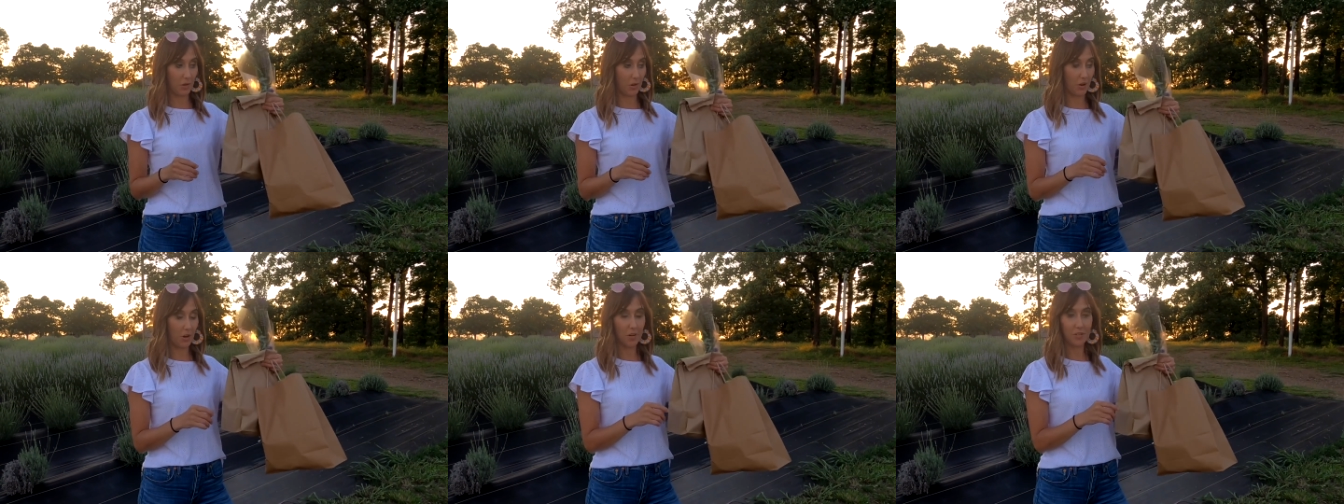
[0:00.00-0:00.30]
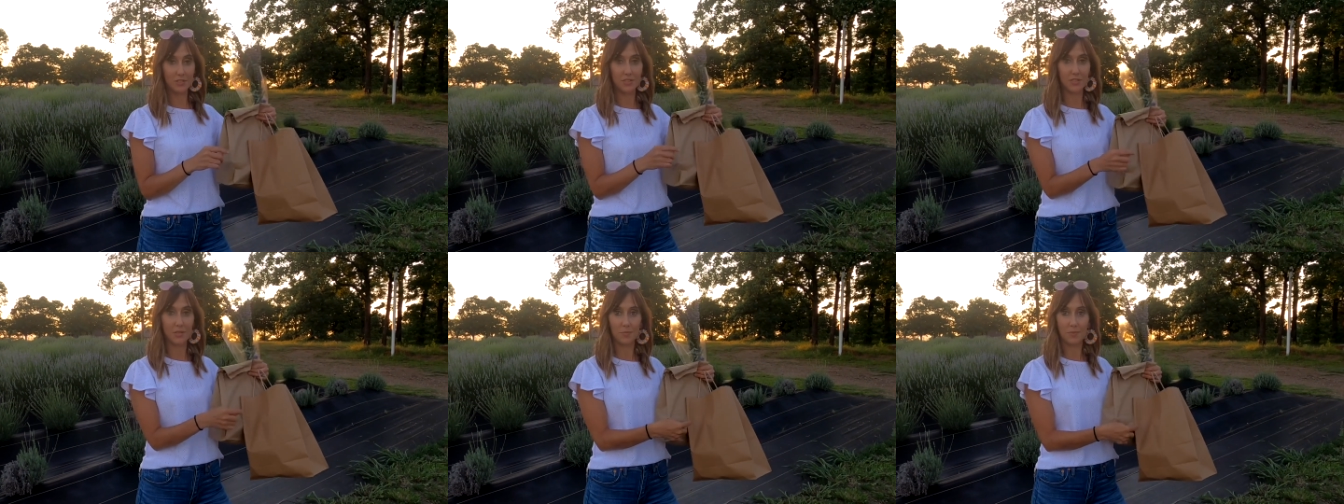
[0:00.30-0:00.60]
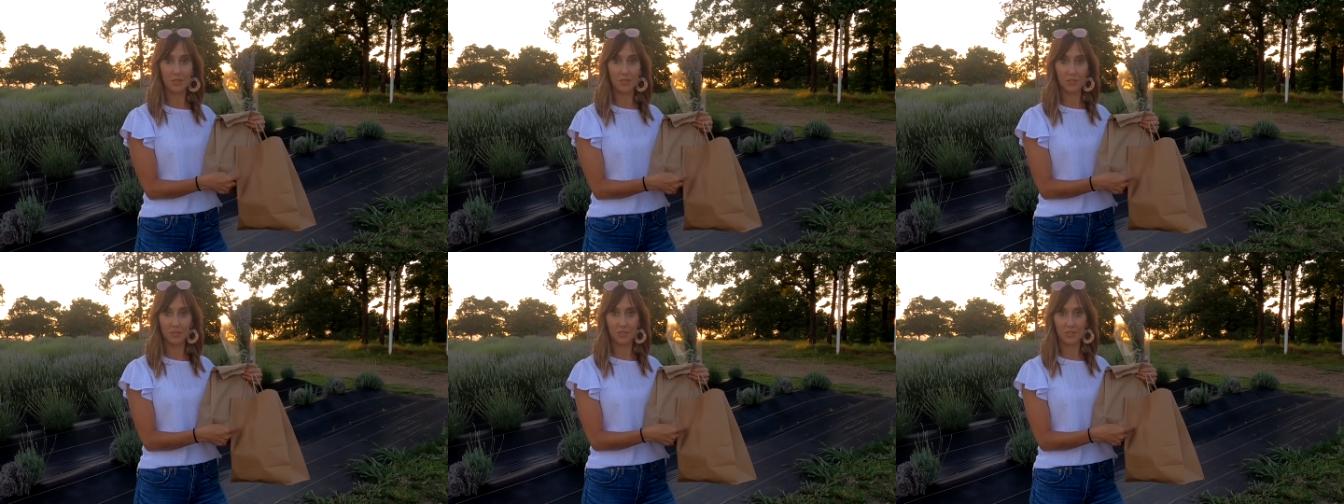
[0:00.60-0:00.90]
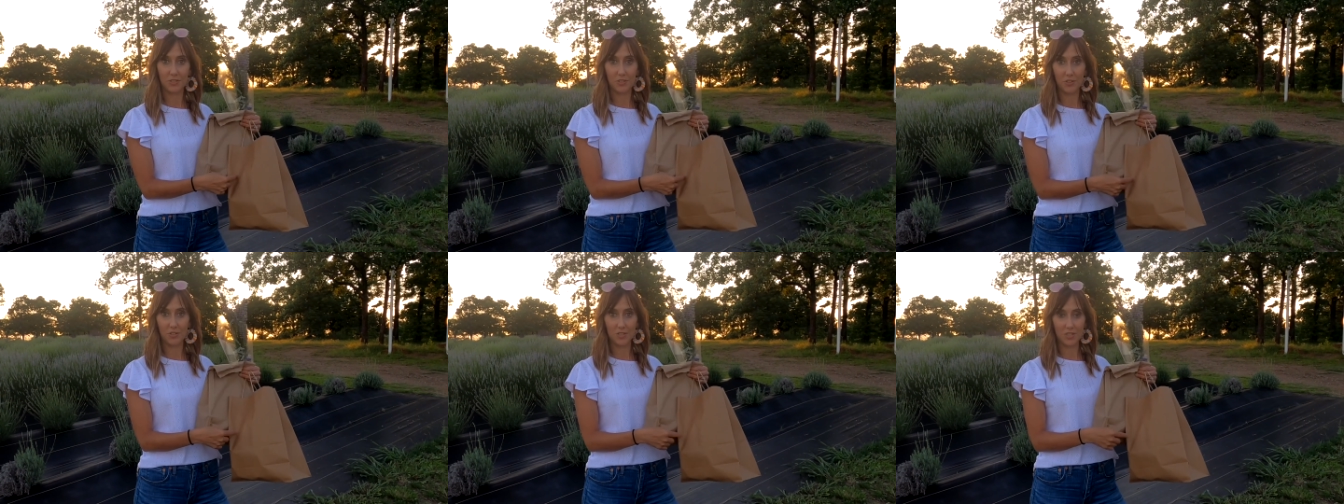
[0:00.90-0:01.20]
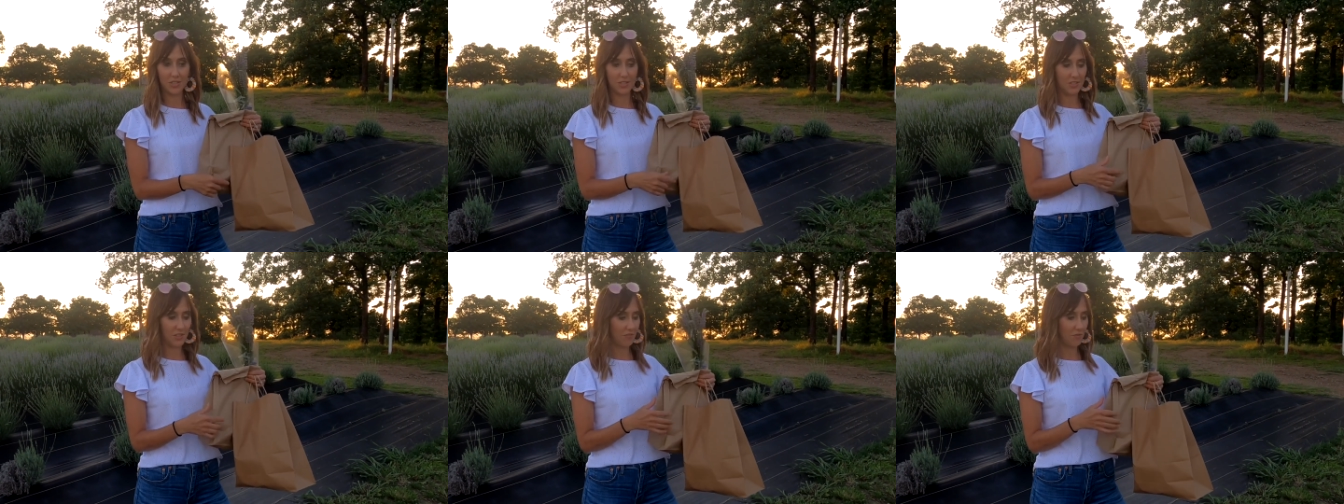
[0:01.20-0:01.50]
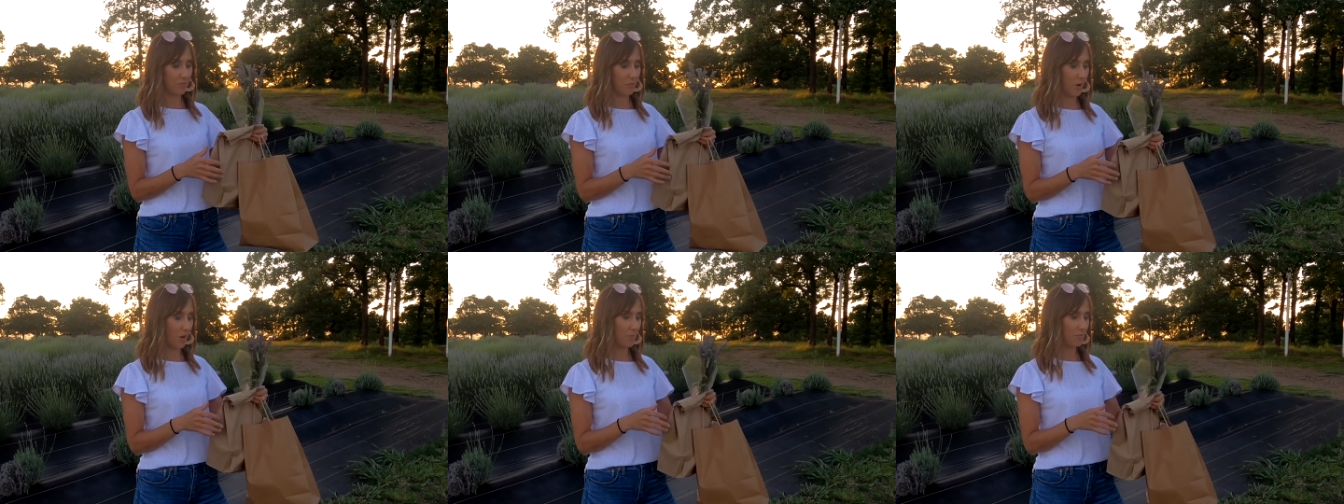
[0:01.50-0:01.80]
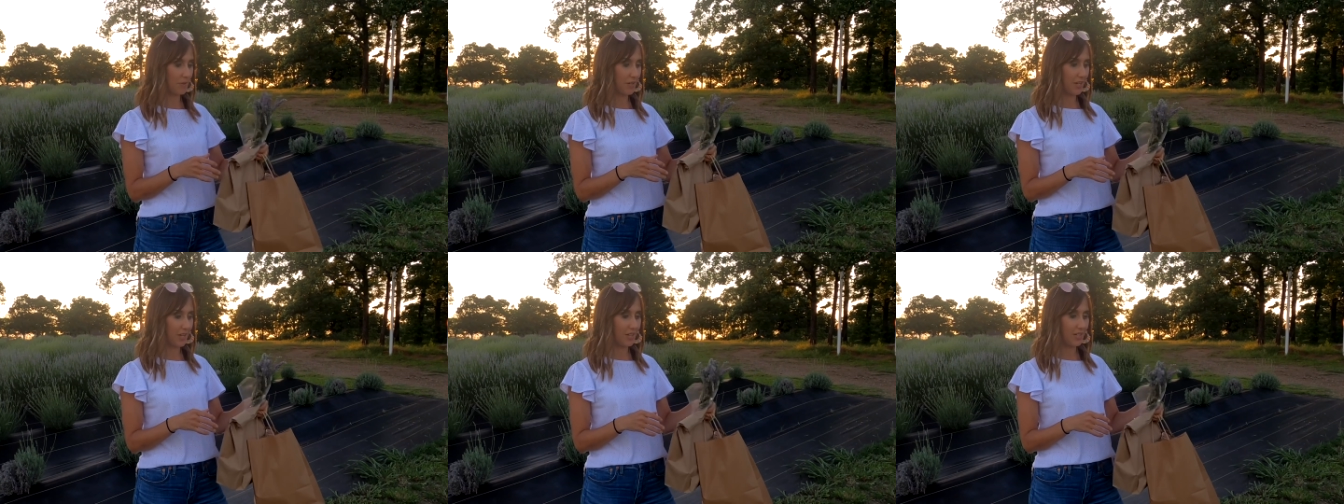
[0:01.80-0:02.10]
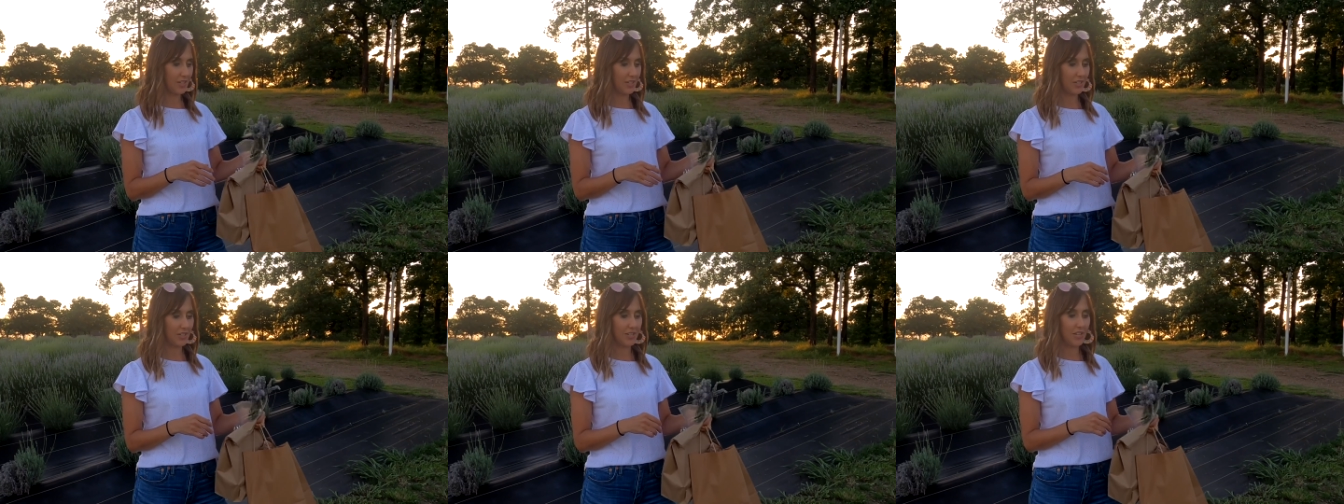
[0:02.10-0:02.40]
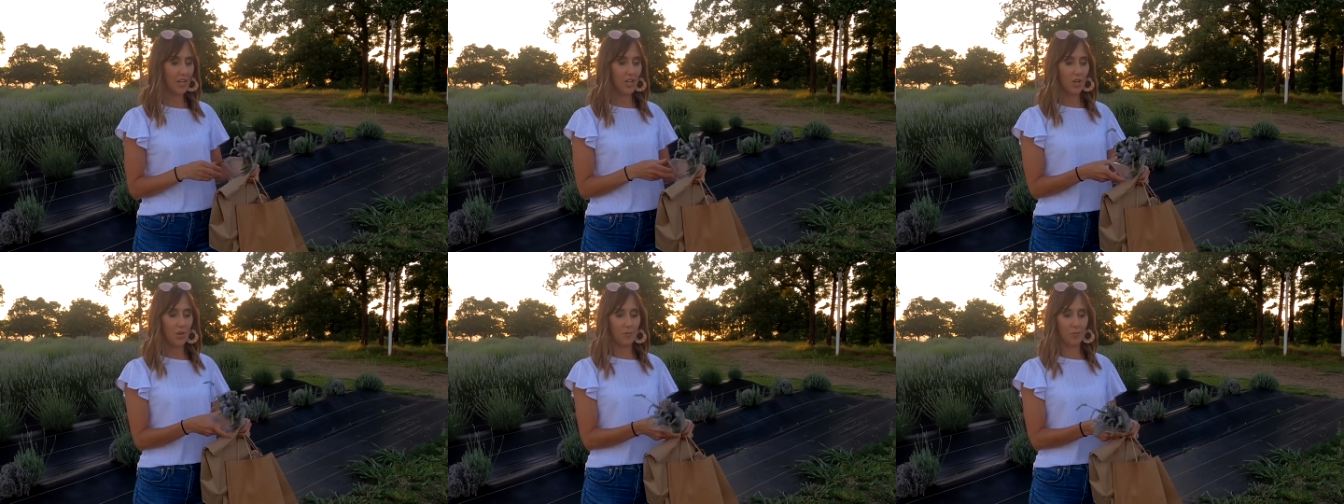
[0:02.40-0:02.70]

got some of their starts that they've propagated.